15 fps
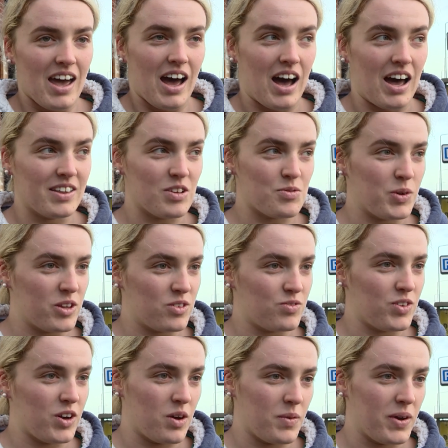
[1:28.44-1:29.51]
I think they played
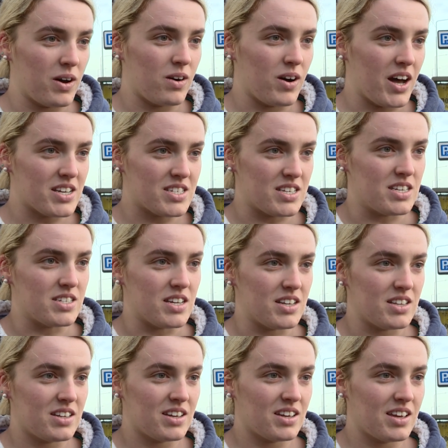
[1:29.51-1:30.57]
really well last
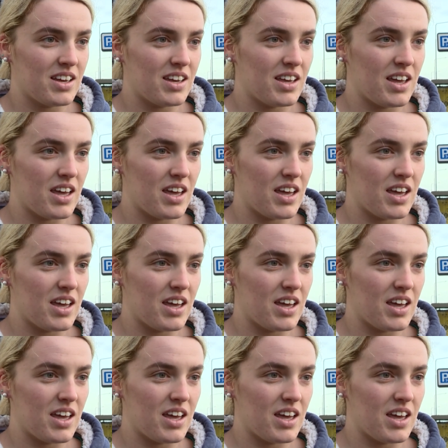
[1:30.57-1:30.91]
season,